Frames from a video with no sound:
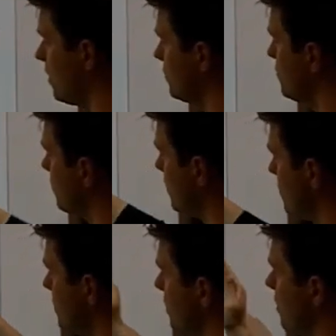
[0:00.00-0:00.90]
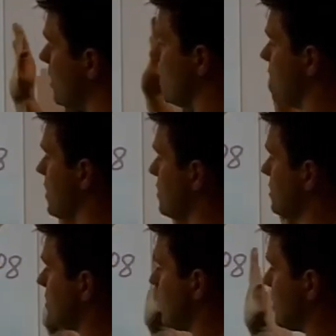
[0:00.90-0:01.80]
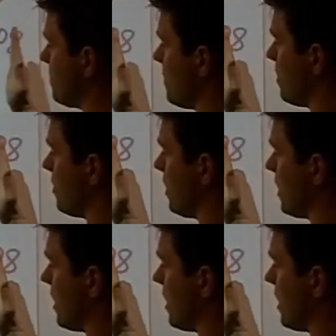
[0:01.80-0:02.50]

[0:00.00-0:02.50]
Alternate interior. Inside the parallel